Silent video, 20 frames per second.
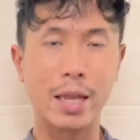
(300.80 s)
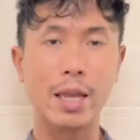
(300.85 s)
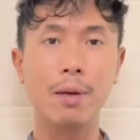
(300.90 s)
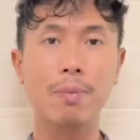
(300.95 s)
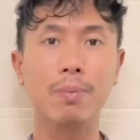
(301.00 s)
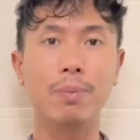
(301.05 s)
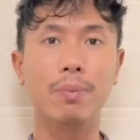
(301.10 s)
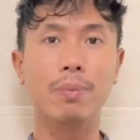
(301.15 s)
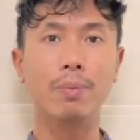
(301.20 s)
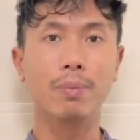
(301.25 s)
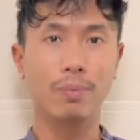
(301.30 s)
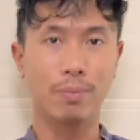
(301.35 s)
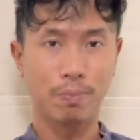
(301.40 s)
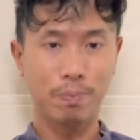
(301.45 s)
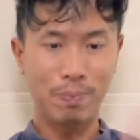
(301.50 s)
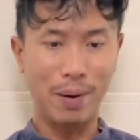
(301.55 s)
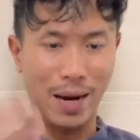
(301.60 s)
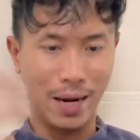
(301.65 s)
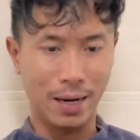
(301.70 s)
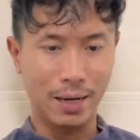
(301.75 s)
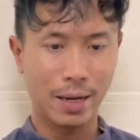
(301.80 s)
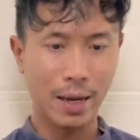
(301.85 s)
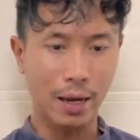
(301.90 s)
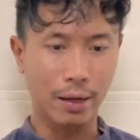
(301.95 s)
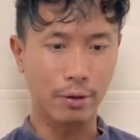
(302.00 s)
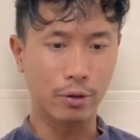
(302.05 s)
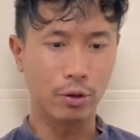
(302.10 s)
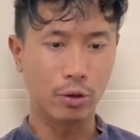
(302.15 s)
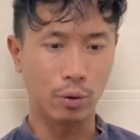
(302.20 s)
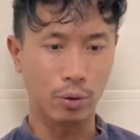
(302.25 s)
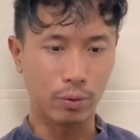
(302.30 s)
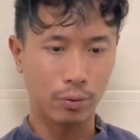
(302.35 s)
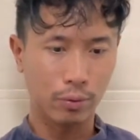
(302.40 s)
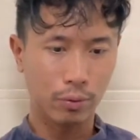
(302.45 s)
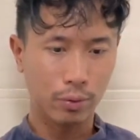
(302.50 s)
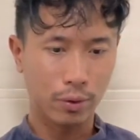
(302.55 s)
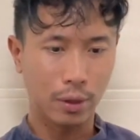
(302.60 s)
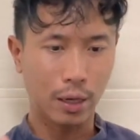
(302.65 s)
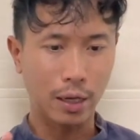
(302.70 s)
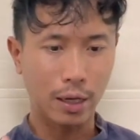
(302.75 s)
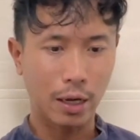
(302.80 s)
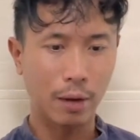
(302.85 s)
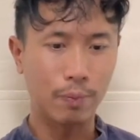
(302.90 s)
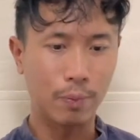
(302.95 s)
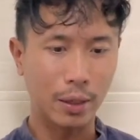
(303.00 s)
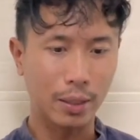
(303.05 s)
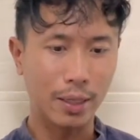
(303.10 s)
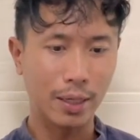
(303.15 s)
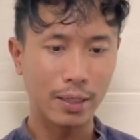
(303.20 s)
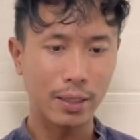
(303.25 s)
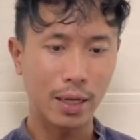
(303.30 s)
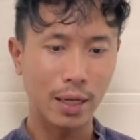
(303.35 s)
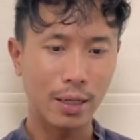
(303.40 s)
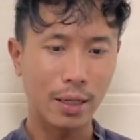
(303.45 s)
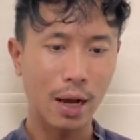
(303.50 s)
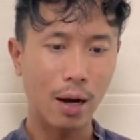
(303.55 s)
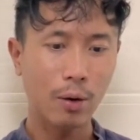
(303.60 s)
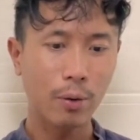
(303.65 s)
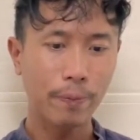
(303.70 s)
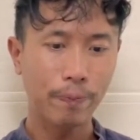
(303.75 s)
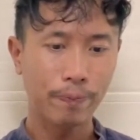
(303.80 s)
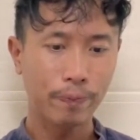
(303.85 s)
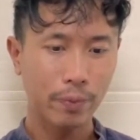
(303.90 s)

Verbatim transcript: him back again. So they keep the distance now